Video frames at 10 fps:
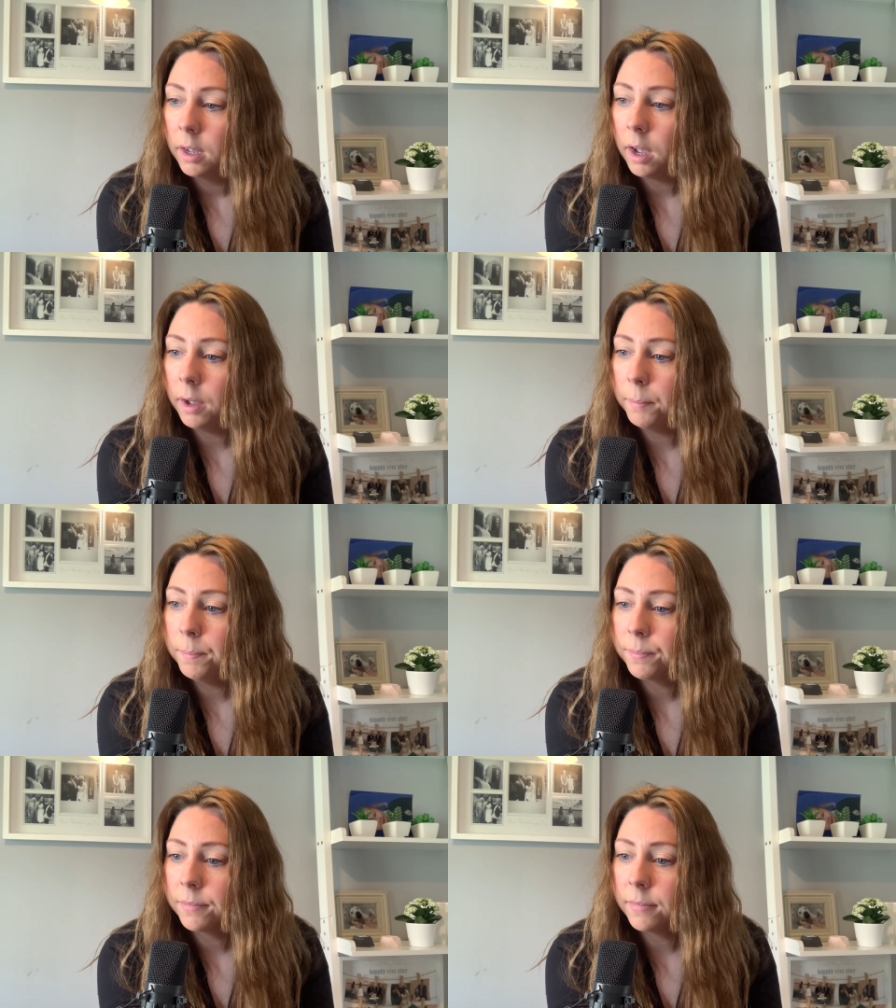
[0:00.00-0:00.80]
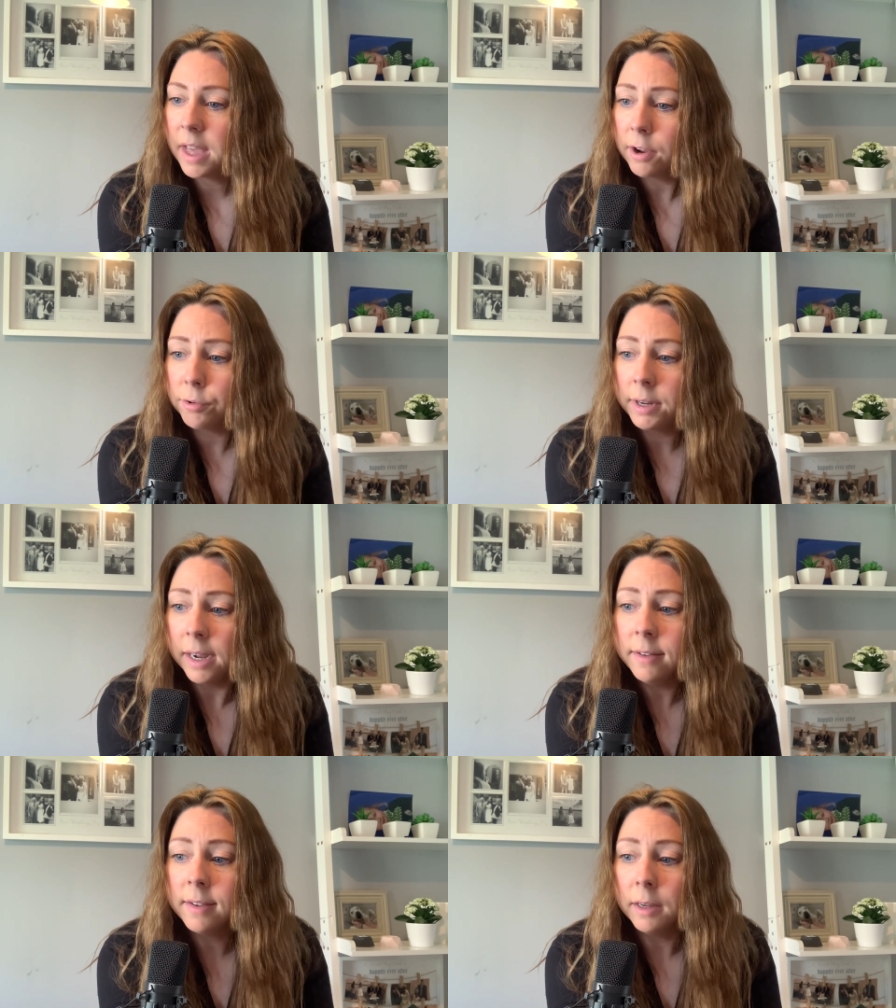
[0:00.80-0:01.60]
Um, they're
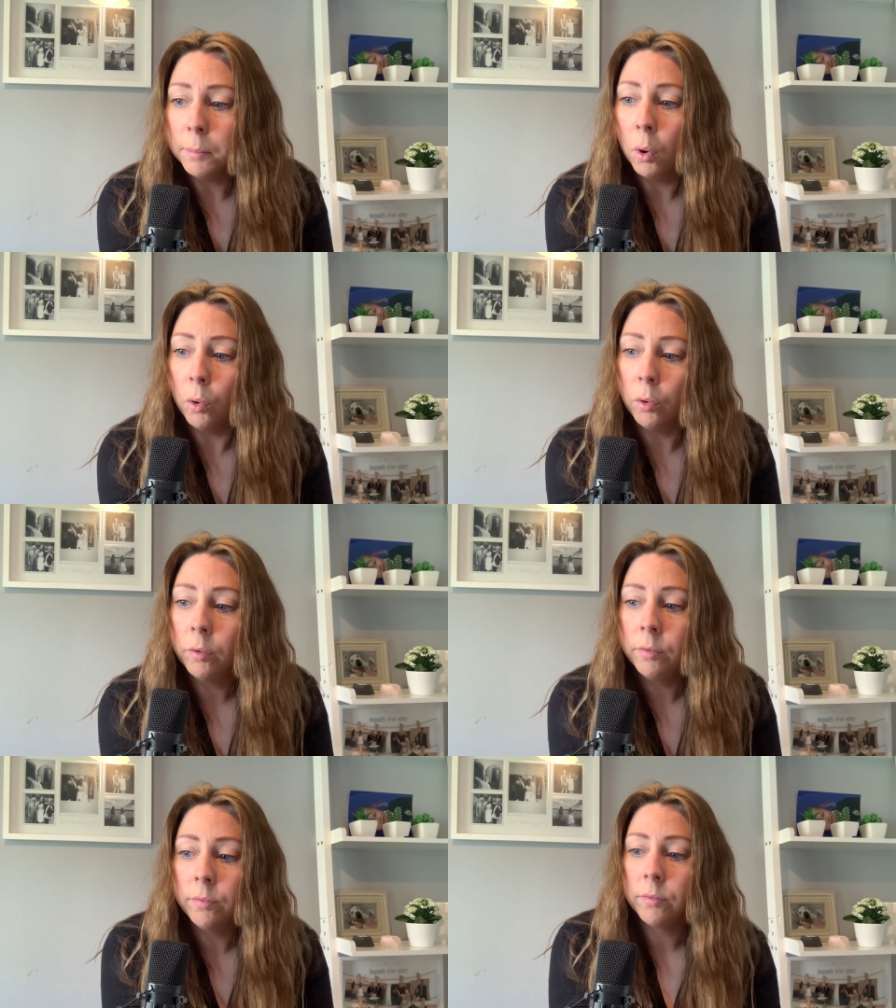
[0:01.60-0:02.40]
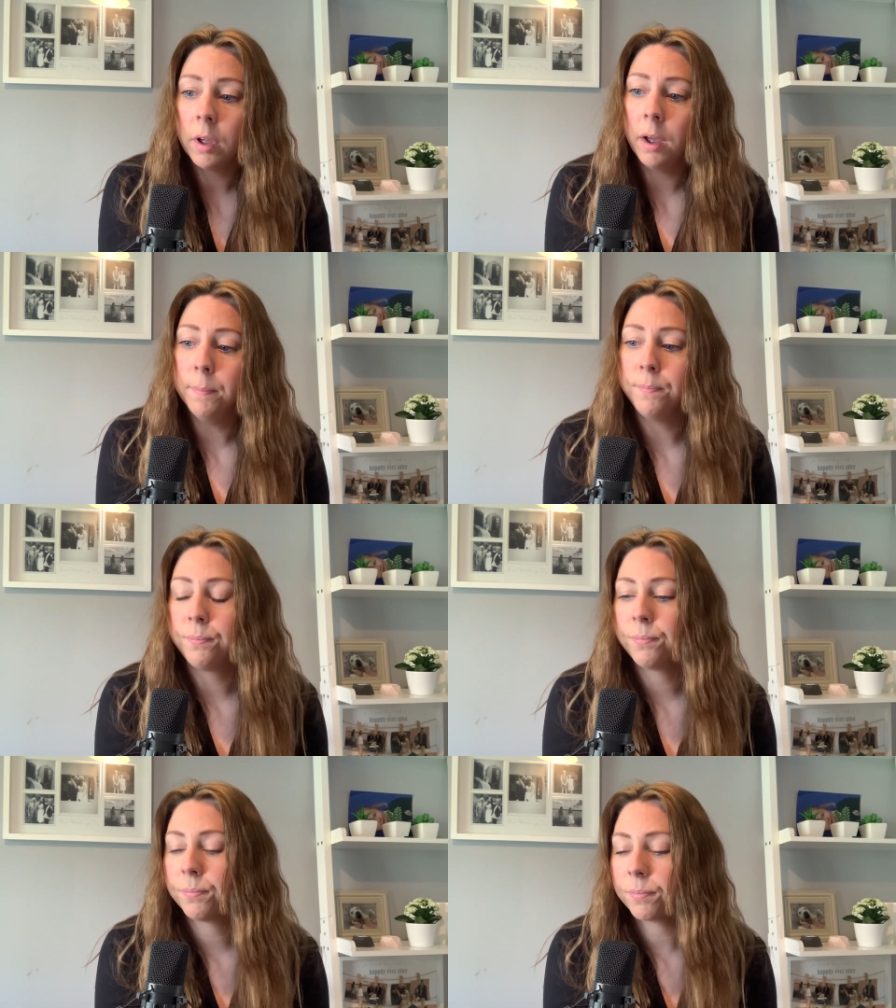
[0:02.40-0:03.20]
creating more um,